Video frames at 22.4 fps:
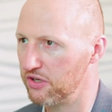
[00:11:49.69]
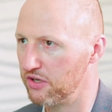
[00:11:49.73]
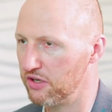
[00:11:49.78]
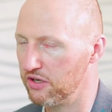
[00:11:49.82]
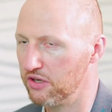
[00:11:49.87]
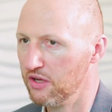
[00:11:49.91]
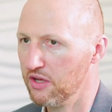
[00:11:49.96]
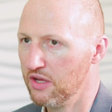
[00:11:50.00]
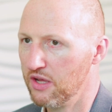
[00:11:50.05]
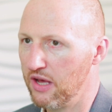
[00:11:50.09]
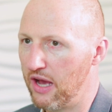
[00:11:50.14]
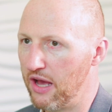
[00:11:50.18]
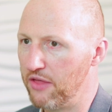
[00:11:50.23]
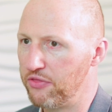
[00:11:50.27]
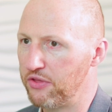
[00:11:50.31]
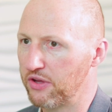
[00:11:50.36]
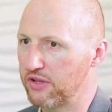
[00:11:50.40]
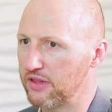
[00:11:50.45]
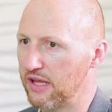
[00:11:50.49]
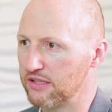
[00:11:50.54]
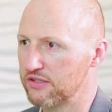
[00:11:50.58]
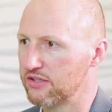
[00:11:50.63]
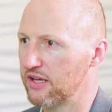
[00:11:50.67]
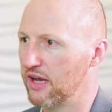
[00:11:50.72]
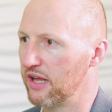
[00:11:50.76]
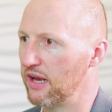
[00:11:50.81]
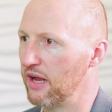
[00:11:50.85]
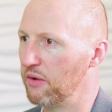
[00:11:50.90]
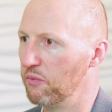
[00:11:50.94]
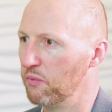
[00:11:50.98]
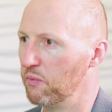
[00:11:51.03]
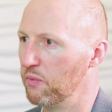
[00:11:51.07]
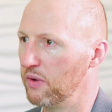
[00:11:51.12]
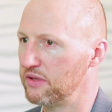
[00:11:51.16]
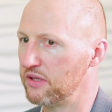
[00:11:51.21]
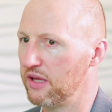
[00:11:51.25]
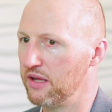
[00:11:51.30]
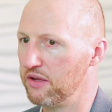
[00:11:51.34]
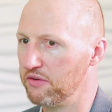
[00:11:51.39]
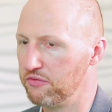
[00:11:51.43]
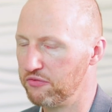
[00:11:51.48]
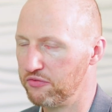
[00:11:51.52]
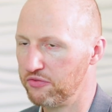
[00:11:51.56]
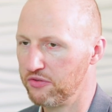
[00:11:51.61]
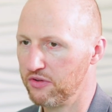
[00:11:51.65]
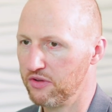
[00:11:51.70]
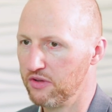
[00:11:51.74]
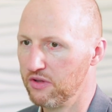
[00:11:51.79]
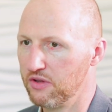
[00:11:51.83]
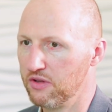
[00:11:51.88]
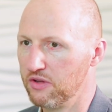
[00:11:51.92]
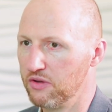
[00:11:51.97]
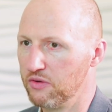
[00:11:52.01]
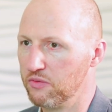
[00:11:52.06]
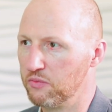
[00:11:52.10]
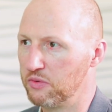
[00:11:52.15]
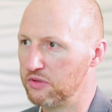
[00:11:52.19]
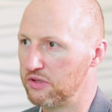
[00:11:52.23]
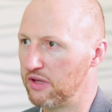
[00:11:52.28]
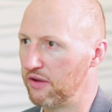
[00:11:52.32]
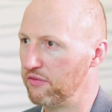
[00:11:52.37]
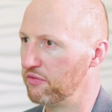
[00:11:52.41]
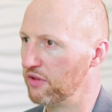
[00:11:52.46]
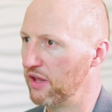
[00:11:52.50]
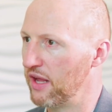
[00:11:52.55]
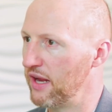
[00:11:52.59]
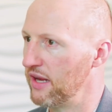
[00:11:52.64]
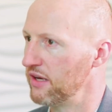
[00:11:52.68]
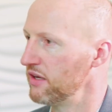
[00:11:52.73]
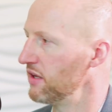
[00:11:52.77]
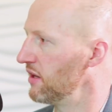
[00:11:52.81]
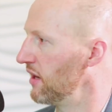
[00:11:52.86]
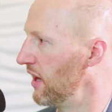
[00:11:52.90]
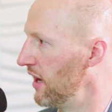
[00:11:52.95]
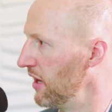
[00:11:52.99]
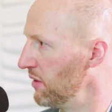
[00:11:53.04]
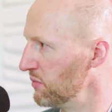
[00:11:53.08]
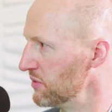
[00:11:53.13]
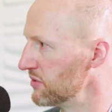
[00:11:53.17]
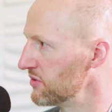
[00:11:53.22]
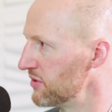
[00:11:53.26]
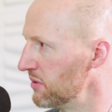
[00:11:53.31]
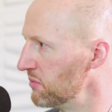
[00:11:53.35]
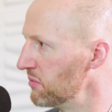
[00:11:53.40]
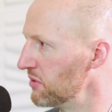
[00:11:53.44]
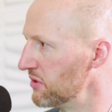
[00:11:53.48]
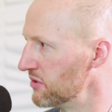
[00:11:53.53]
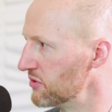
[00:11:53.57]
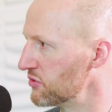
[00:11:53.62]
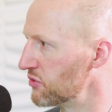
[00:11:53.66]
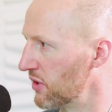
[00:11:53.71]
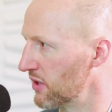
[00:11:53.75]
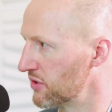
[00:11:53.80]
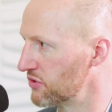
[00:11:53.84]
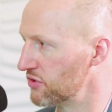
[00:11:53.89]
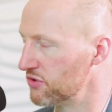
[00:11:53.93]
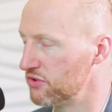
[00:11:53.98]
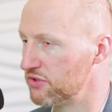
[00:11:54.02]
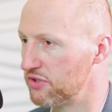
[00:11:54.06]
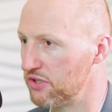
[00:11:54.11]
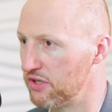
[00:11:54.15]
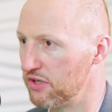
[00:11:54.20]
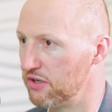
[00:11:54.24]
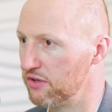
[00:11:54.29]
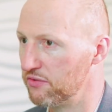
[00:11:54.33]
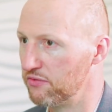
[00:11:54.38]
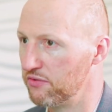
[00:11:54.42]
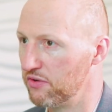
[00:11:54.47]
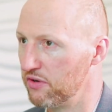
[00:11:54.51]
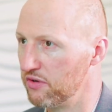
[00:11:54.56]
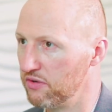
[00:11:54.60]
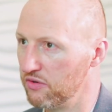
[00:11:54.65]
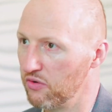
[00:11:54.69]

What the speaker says: And I think that's kind of what they've landed on with some of the structures here,